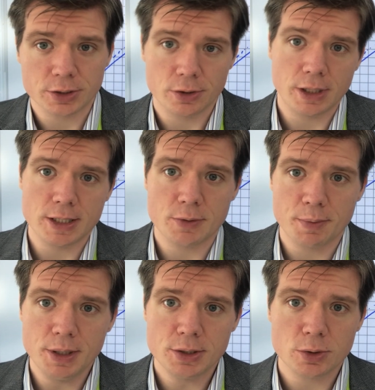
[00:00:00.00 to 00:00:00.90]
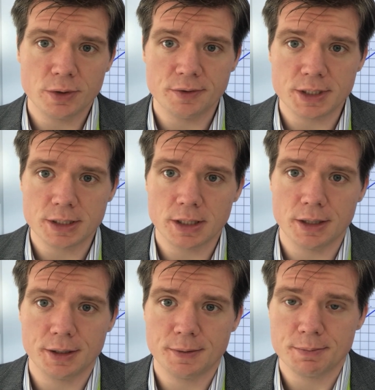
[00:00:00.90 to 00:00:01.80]
So let's repeat. So if it's
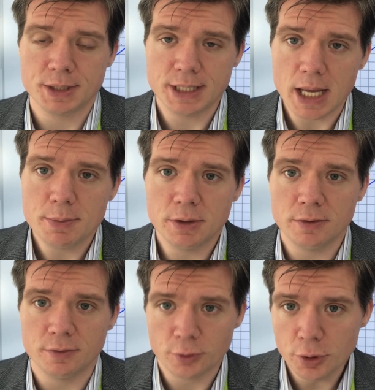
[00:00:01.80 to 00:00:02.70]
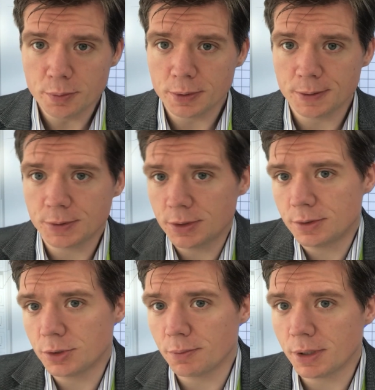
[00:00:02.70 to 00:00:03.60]
stable verb,
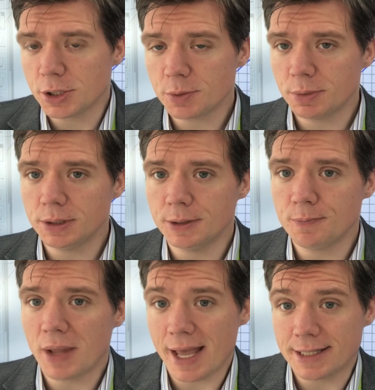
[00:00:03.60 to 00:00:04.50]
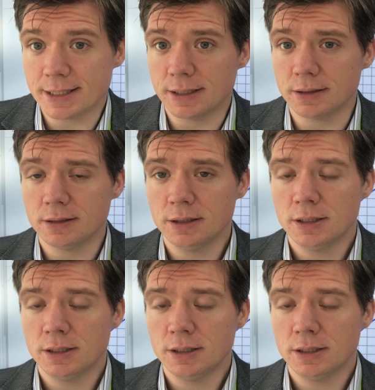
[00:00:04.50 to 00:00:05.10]
zum Beispiel essen,